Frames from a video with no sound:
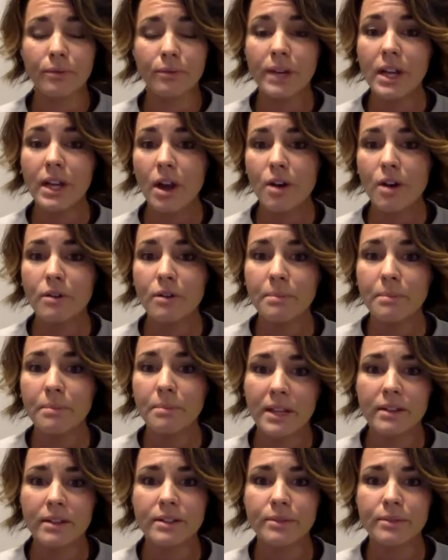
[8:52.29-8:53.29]
we
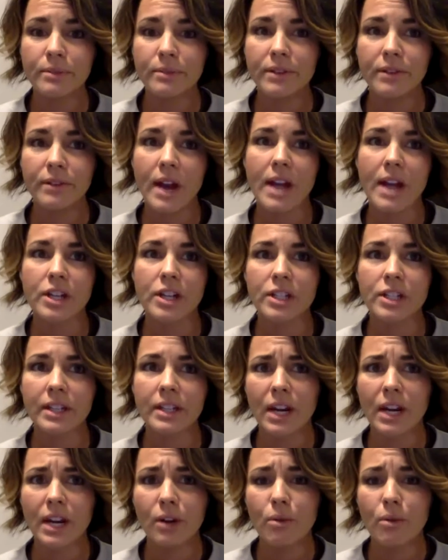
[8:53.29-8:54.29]
opened, we were actually
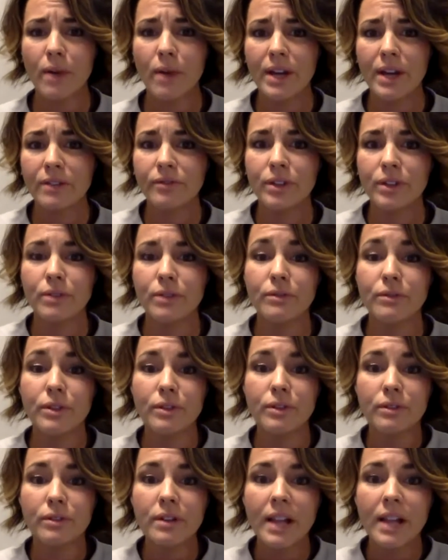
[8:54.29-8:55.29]
getting quite a few
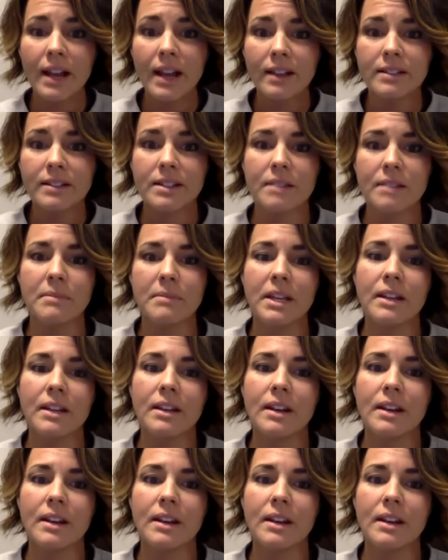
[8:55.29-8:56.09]
new clients coming in.